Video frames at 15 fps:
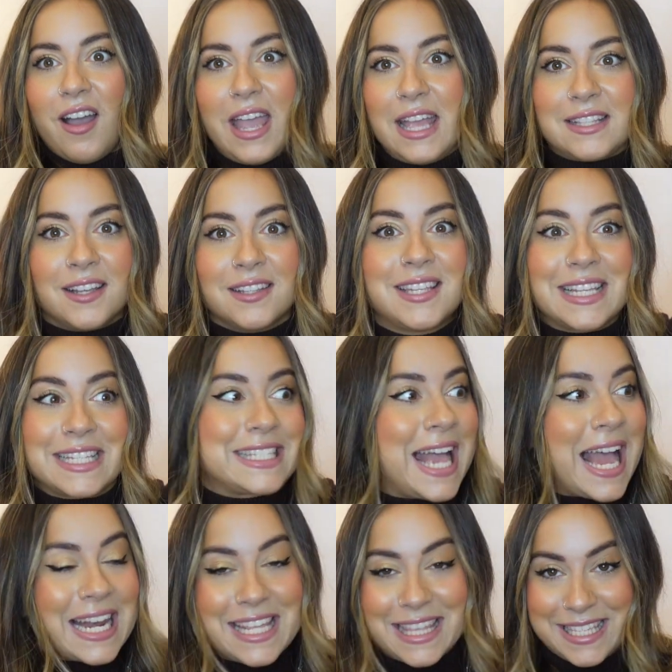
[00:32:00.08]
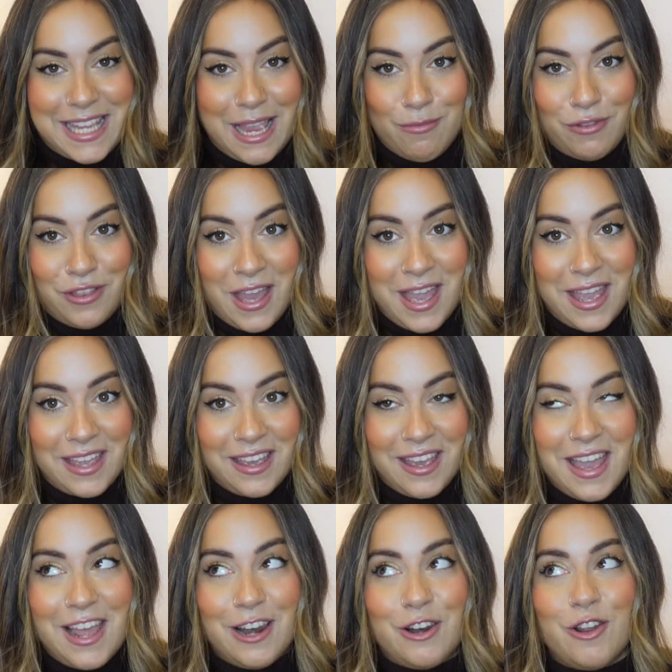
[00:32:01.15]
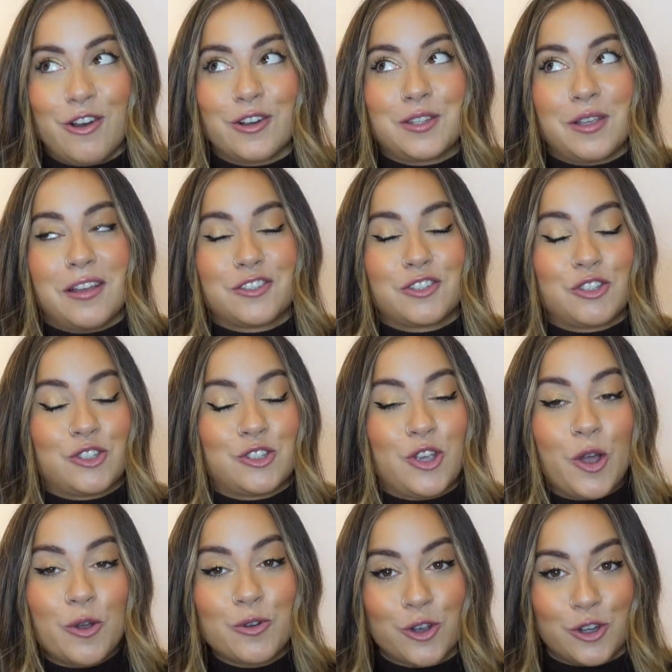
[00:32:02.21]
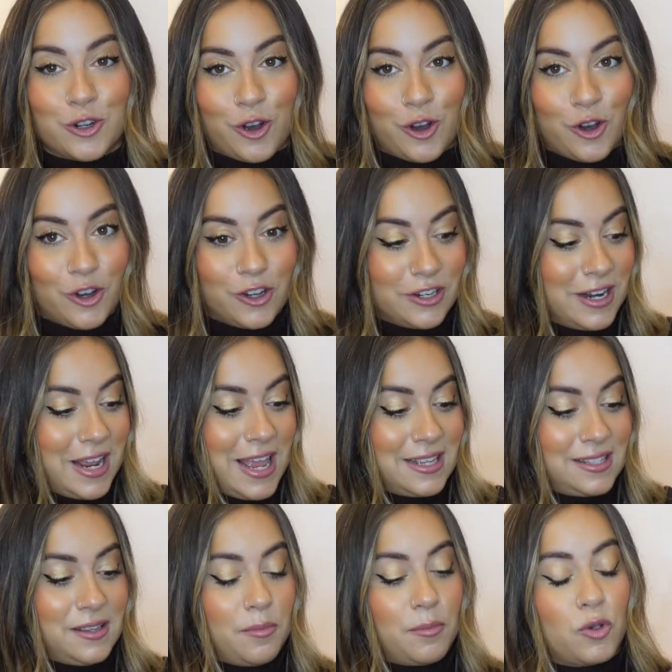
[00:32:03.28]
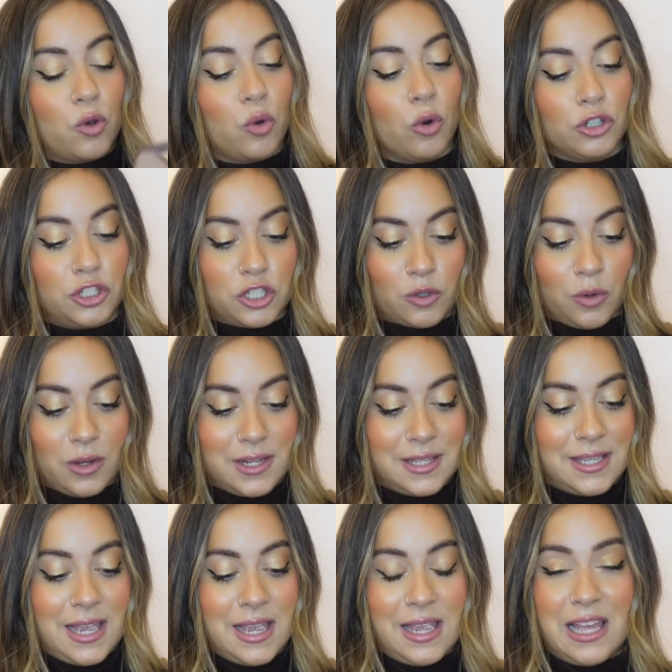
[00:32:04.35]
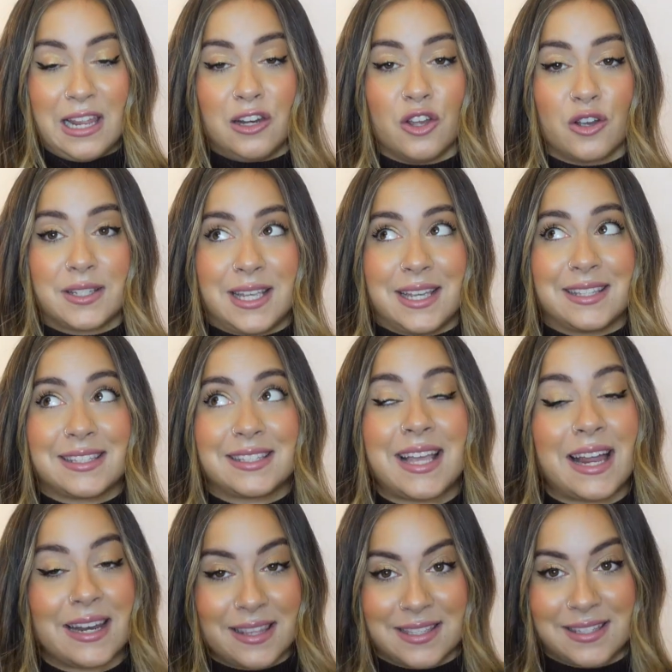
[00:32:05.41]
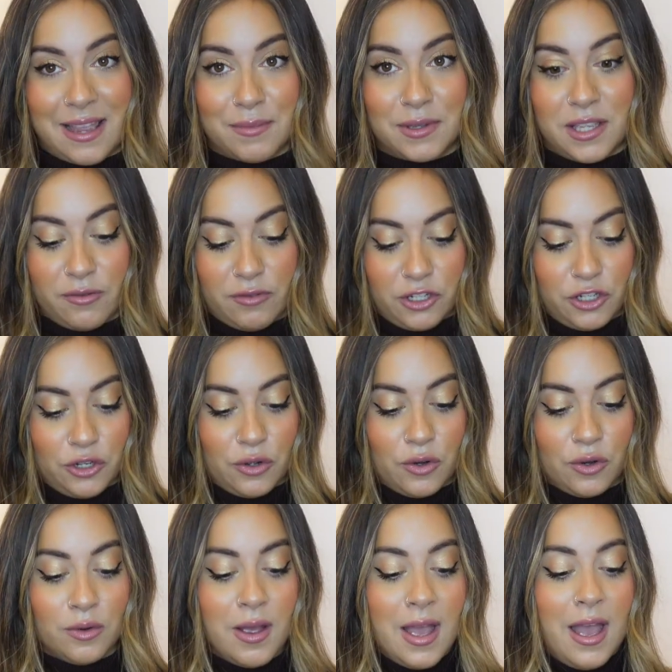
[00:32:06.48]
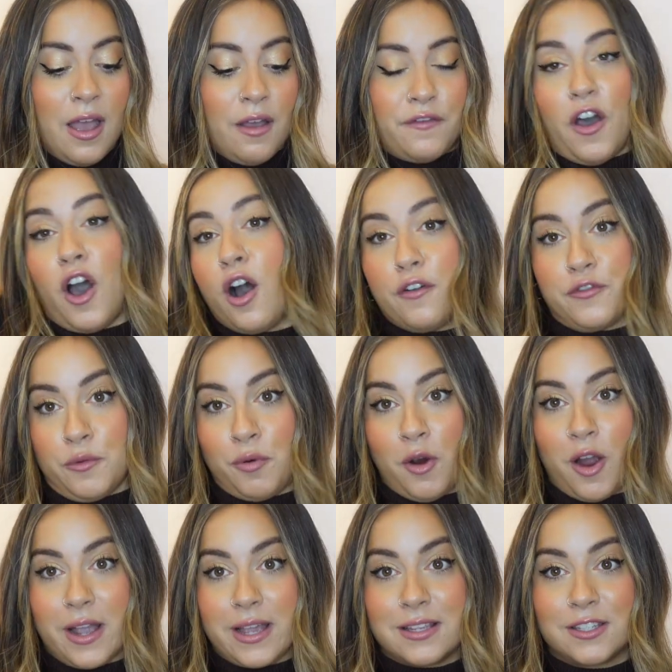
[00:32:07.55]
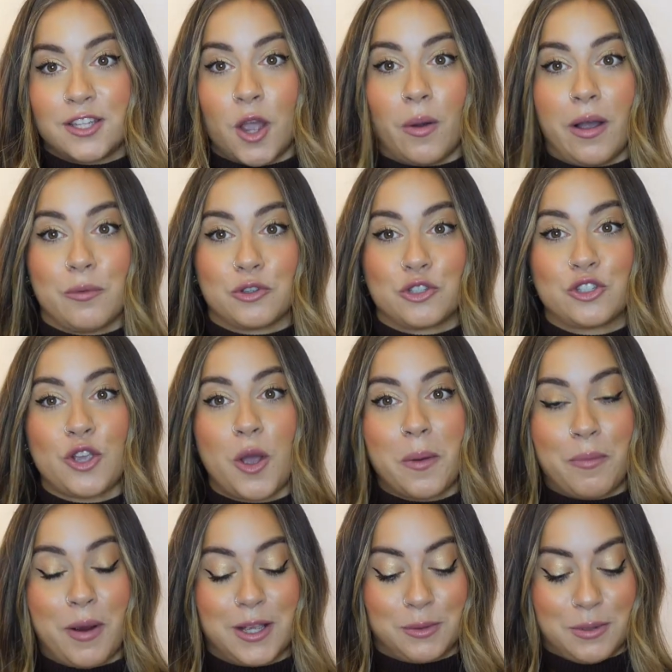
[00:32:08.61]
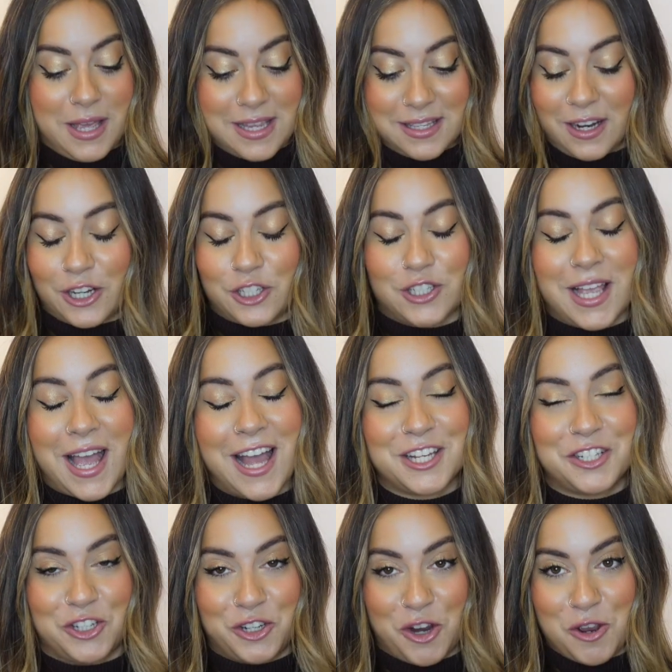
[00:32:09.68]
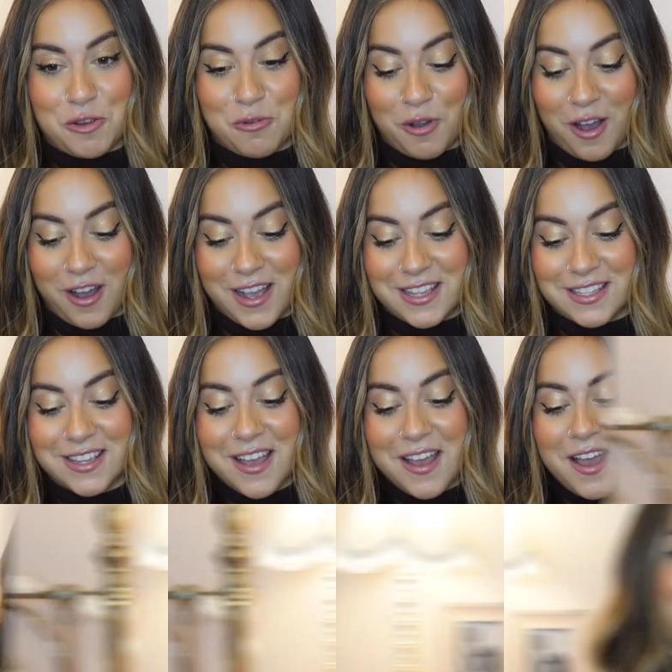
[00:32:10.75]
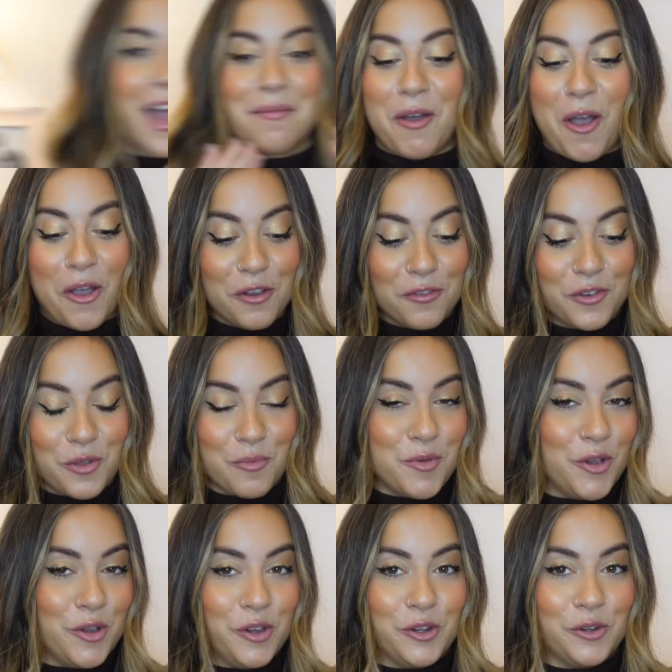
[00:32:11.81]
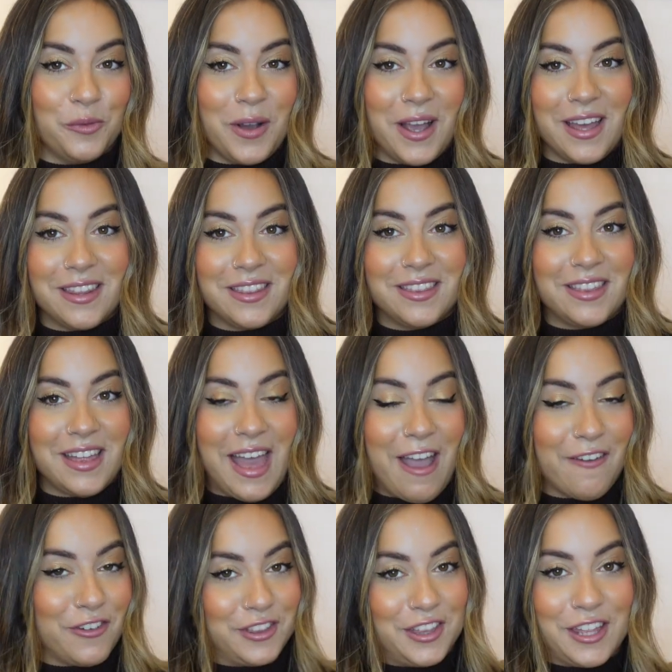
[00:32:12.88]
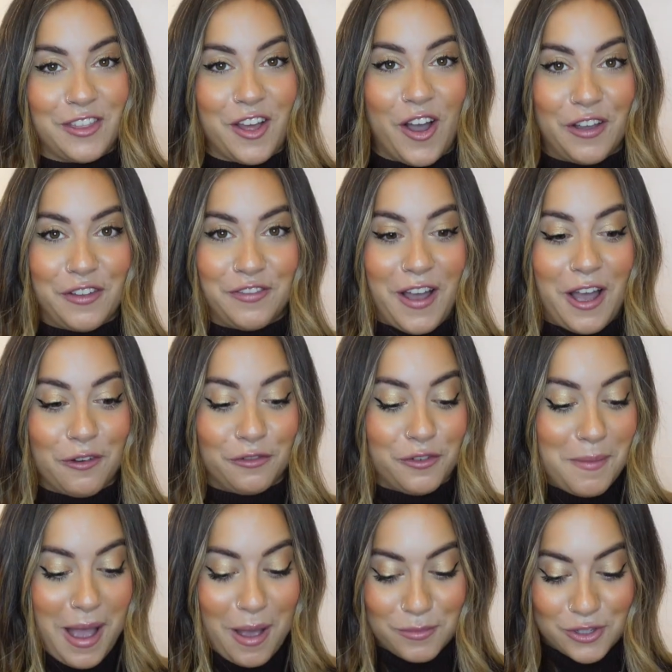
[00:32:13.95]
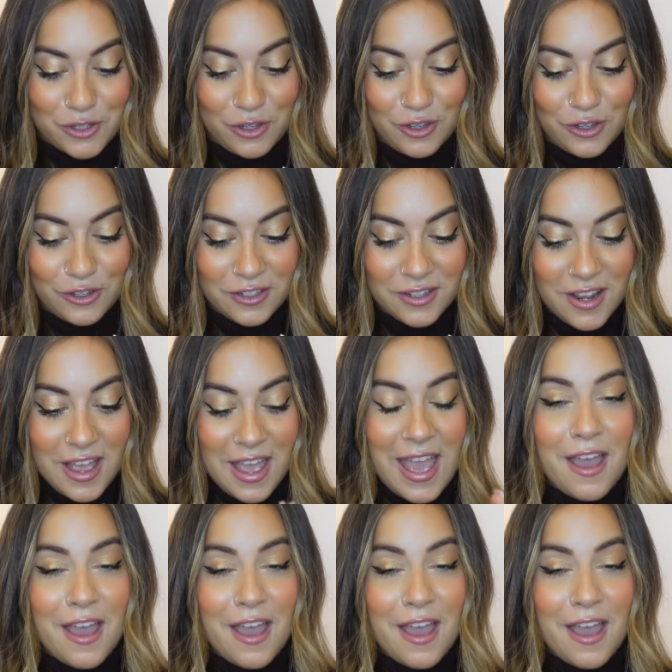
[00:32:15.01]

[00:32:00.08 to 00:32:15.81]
it does exactly the same thing. It looks so good on, it's gorgeous quality, it looks exactly the same as the original for half the price. So I was so impressed with this, and I just had to show you guys. I am over the moon with everything that I found from Amazon.